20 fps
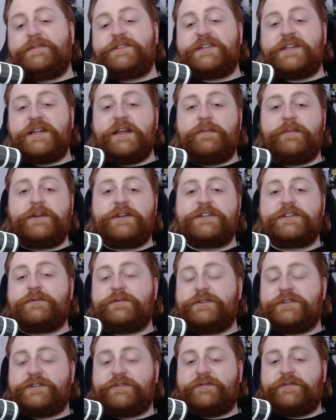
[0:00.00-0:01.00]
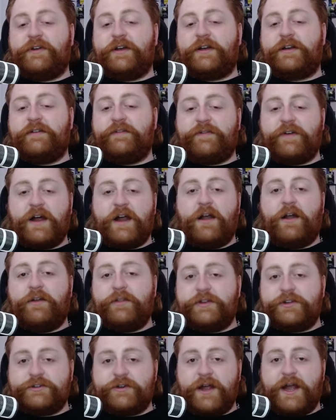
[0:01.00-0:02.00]
seeing because there was a fucking fire on
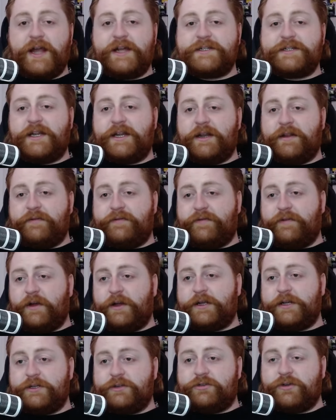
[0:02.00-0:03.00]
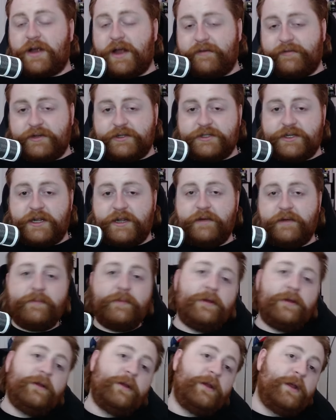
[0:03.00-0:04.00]
the tracks and a fucking traffic
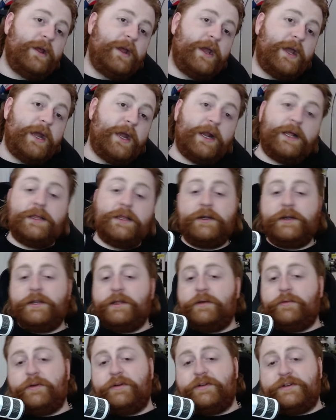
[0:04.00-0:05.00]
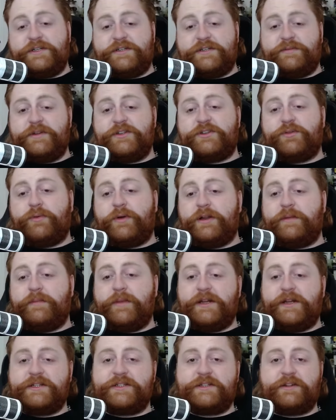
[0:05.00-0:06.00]
jam. And I literally would have just been 20
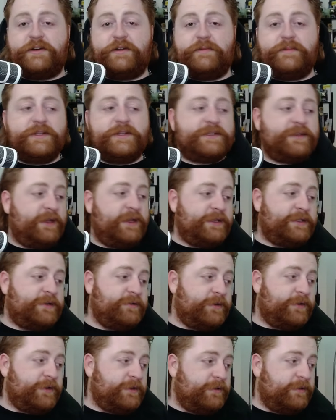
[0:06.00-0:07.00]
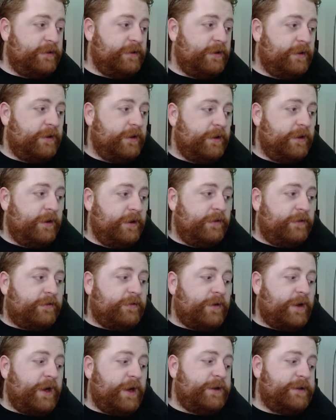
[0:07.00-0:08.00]
minutes, 30 minutes late to it.
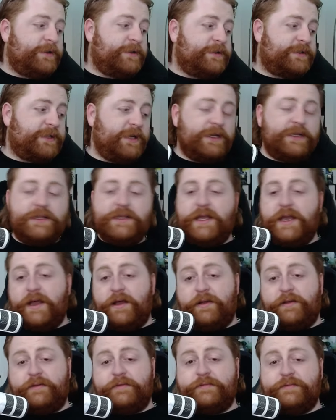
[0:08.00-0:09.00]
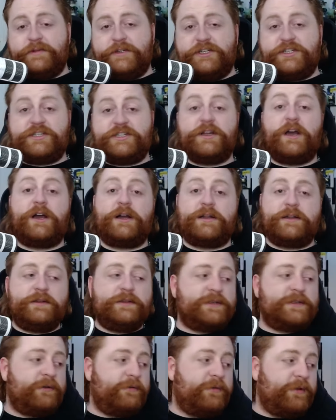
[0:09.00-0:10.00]
So I had to just take the L, which sucked
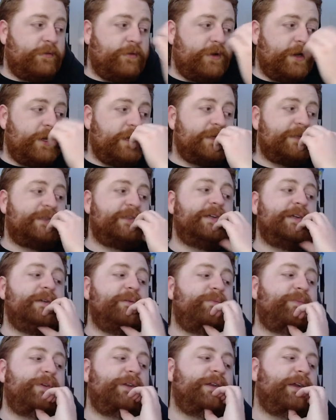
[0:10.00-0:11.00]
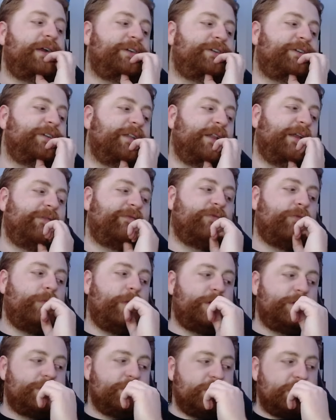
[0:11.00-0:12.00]
because I really wanted to see it. But I should have left
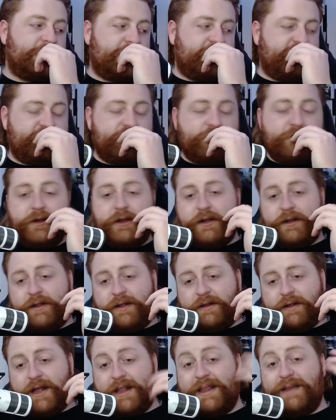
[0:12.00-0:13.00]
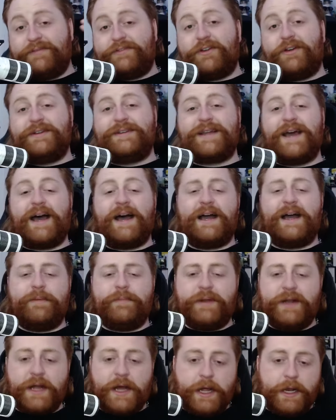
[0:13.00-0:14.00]
much earlier for it. I left on
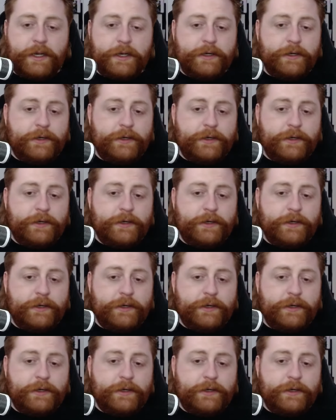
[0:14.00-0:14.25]
time, but not